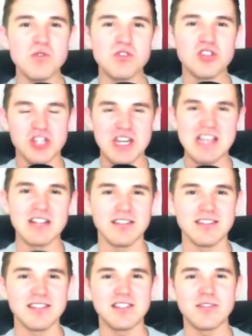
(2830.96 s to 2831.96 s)

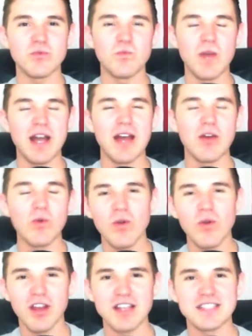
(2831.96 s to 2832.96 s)
shields where
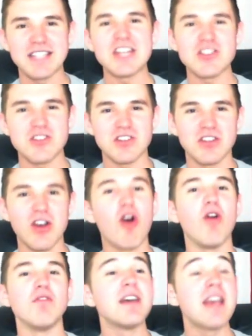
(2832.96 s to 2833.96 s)
organization
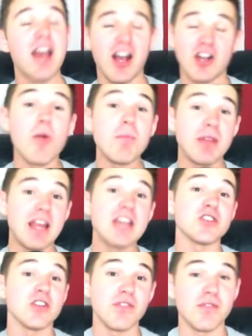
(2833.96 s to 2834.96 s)
of a
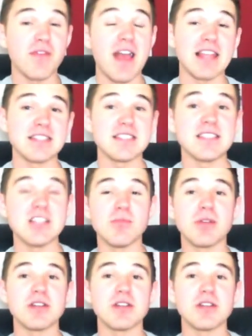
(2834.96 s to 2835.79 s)
combination of the phalanx still,